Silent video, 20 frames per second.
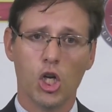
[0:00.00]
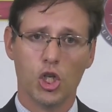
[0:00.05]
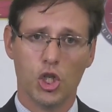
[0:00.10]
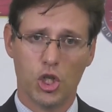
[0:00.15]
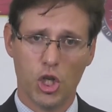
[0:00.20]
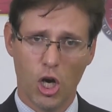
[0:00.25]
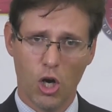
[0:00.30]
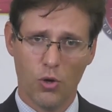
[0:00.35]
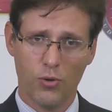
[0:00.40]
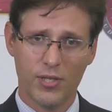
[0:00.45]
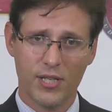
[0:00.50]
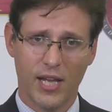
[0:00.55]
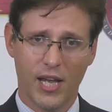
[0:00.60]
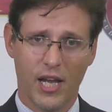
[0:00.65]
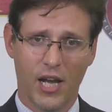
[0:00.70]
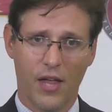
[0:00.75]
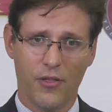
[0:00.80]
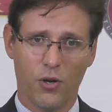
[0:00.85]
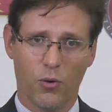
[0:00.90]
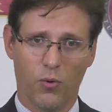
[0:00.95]
Don't,
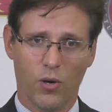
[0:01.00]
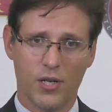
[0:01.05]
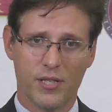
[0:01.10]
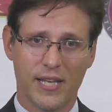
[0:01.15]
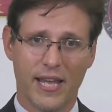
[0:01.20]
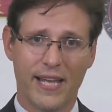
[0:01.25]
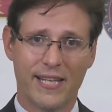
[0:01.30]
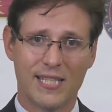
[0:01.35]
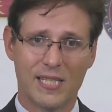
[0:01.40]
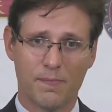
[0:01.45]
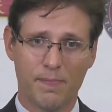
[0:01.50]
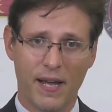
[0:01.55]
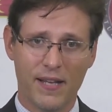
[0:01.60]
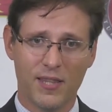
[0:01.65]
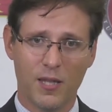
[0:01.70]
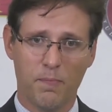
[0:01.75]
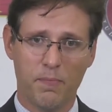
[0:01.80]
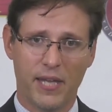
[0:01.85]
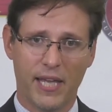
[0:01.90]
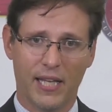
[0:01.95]
in other words, expect
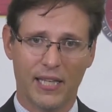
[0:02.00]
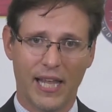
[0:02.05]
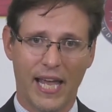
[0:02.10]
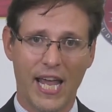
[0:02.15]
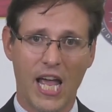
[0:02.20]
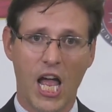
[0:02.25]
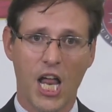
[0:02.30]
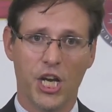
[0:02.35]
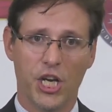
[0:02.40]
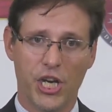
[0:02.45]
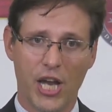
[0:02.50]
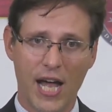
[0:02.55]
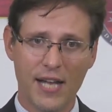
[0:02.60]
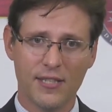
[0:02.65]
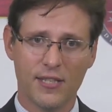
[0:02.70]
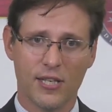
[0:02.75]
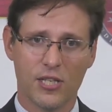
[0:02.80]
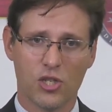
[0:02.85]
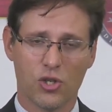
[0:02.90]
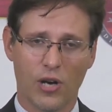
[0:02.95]
the PLA not
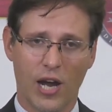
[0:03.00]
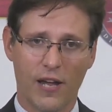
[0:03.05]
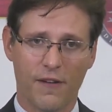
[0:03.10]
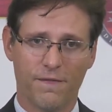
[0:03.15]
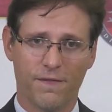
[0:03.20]
to strike